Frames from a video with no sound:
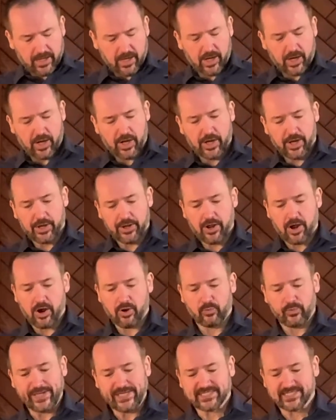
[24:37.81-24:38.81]
how
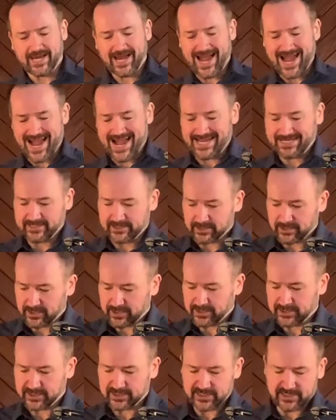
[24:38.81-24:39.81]
are we to
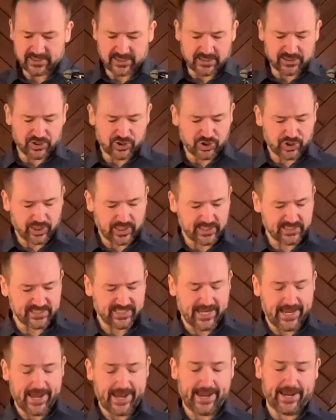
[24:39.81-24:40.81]
handle such a
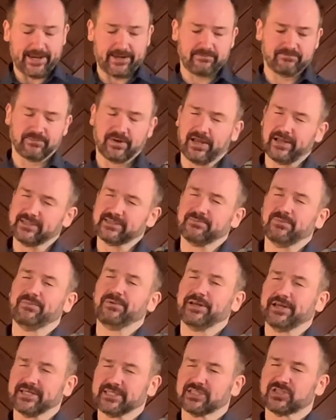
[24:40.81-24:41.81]
day? That's maybe
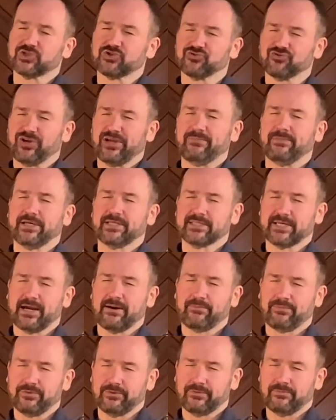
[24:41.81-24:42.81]
an extreme
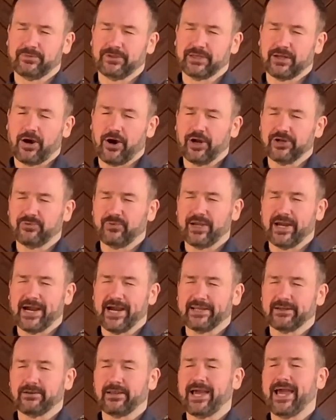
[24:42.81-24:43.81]
example, but how do we
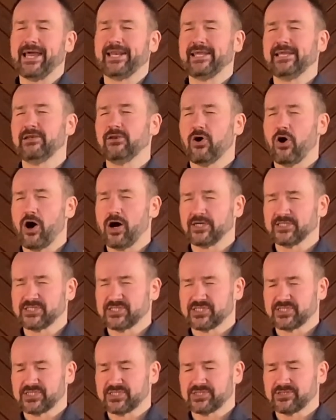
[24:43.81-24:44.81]
handle any
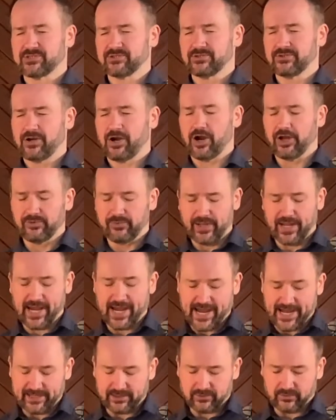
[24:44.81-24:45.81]
loss? How do we
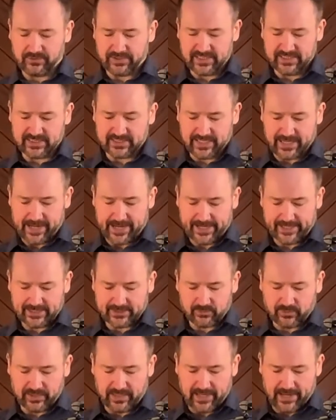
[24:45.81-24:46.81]
handle these
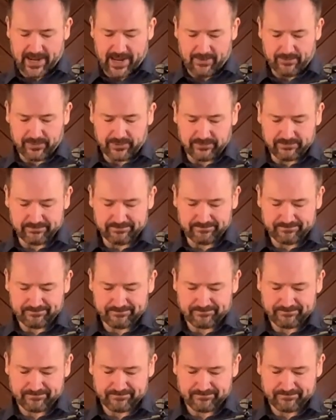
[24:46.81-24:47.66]
things when they happen?